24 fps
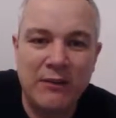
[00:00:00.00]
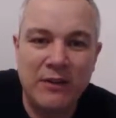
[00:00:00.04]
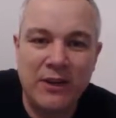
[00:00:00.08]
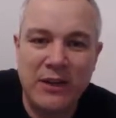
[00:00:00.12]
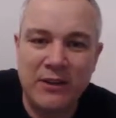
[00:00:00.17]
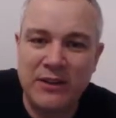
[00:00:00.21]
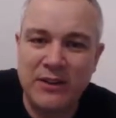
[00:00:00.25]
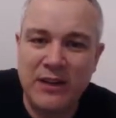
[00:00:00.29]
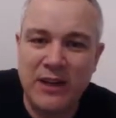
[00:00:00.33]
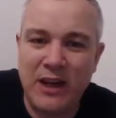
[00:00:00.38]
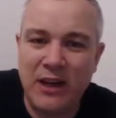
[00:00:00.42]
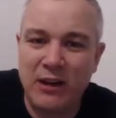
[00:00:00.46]

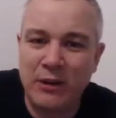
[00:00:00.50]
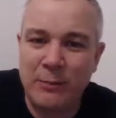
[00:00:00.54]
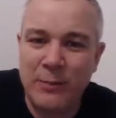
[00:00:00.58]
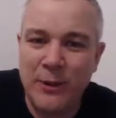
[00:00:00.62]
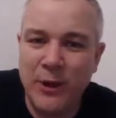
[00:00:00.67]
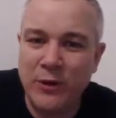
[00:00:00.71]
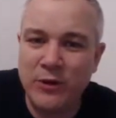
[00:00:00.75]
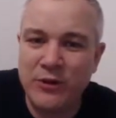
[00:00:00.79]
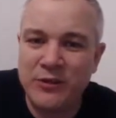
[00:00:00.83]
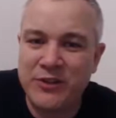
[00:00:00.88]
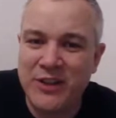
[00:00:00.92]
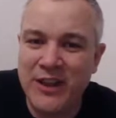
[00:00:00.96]

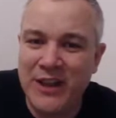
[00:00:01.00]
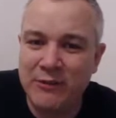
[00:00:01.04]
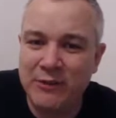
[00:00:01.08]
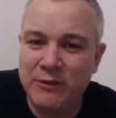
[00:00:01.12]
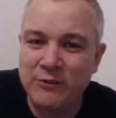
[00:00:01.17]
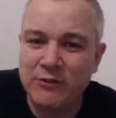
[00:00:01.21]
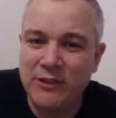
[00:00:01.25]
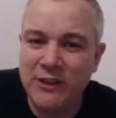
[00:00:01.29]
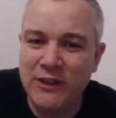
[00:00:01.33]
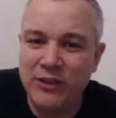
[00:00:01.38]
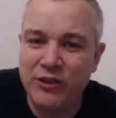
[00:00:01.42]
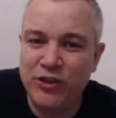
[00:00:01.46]
Our
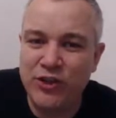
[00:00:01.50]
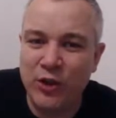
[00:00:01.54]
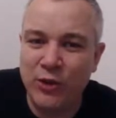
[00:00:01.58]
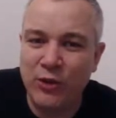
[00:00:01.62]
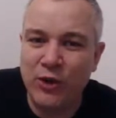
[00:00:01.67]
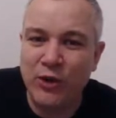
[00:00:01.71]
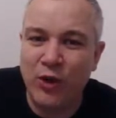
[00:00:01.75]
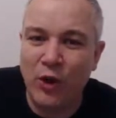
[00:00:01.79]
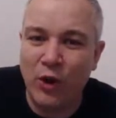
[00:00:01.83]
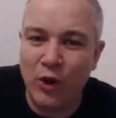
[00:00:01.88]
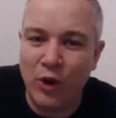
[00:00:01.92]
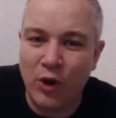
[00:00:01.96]
opponents haven't
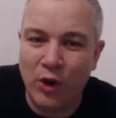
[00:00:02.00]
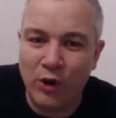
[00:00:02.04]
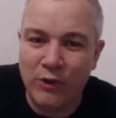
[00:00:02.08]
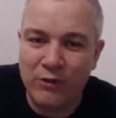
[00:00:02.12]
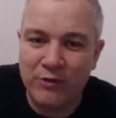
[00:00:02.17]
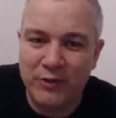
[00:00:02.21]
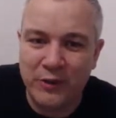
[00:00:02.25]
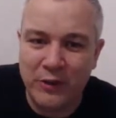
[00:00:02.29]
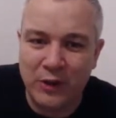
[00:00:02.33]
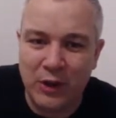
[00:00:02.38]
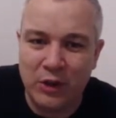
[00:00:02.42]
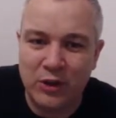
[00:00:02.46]
really shown an
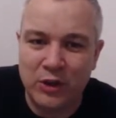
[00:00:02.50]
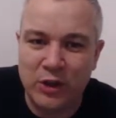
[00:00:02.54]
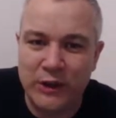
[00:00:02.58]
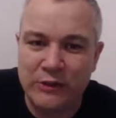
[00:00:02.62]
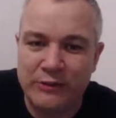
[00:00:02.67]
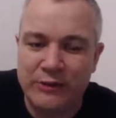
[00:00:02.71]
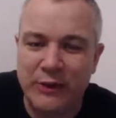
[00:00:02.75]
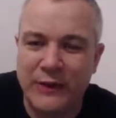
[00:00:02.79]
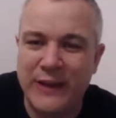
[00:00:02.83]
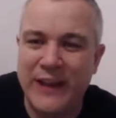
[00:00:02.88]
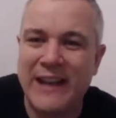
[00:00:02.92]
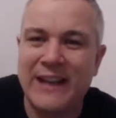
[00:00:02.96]
awful
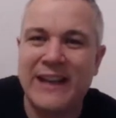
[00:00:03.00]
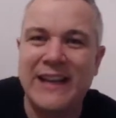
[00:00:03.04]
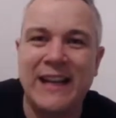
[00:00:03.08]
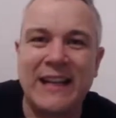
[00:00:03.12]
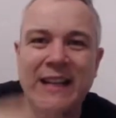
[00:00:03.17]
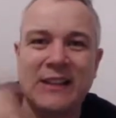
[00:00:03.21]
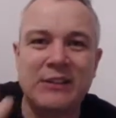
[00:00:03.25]
lot going forward.